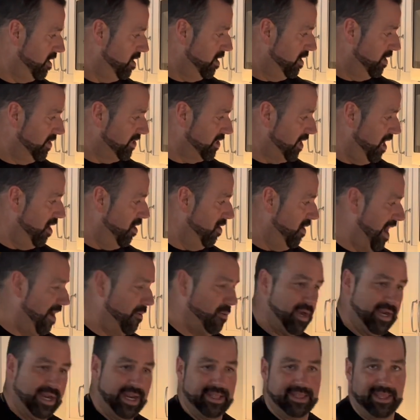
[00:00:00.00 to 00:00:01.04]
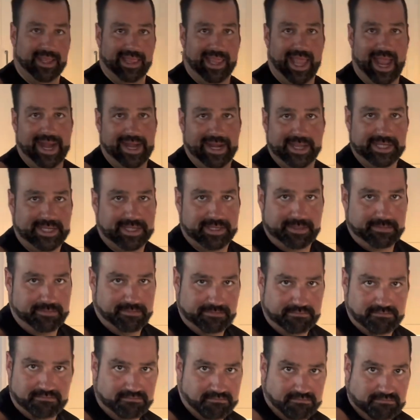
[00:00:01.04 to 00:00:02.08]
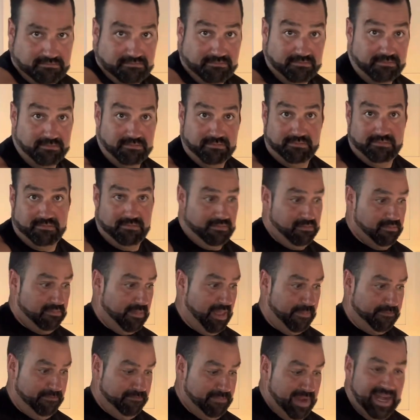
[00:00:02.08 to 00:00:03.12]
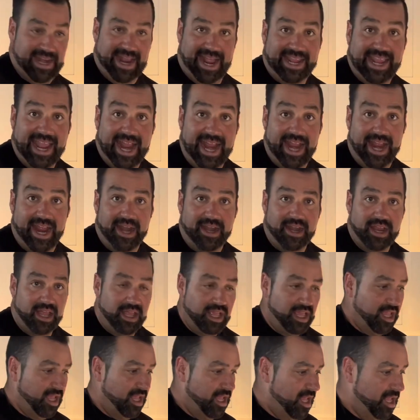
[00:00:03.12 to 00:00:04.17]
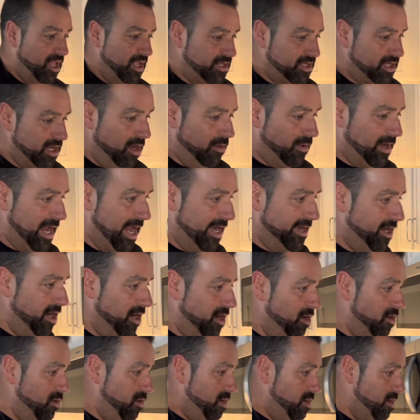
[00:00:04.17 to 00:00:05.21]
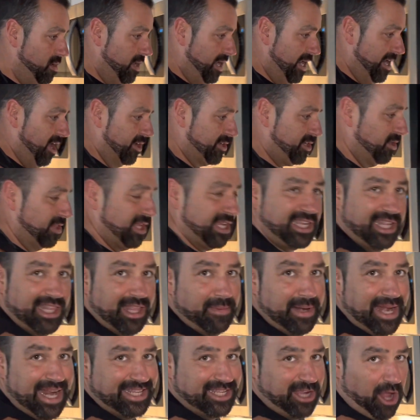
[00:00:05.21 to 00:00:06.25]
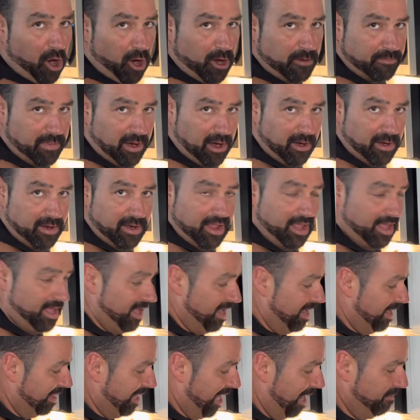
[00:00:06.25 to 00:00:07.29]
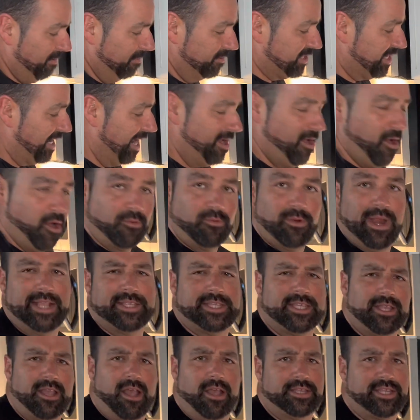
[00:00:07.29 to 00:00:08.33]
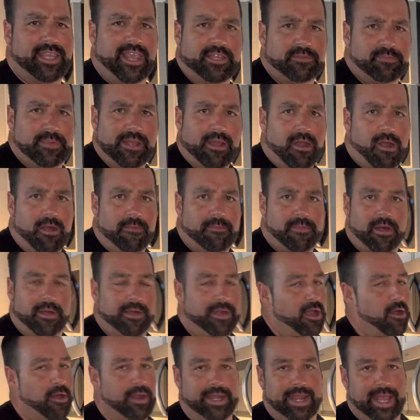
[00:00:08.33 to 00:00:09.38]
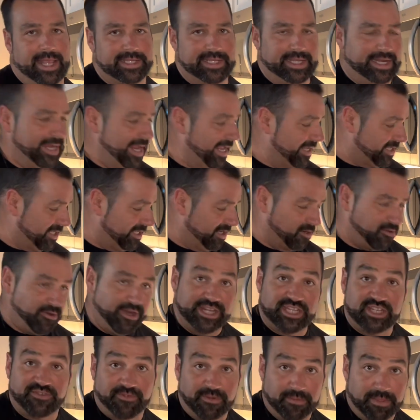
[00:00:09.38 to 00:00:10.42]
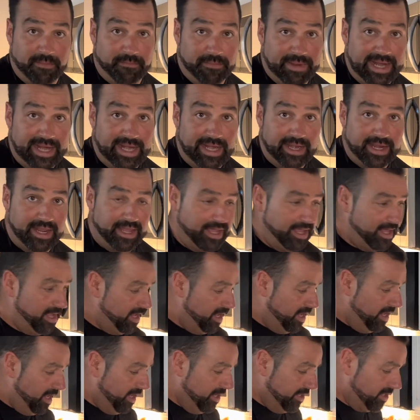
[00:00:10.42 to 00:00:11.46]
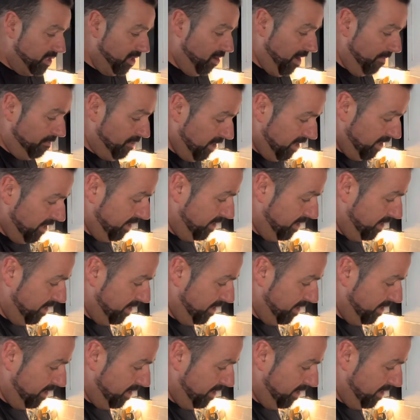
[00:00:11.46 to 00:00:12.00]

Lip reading: So I want to get the lightest meat I can. So what I do, and also this eliminates heartburn. A lot of people say, oh, red sauce gives me heartburn. No, it doesn't. It's the grease from the meat. So I put it in a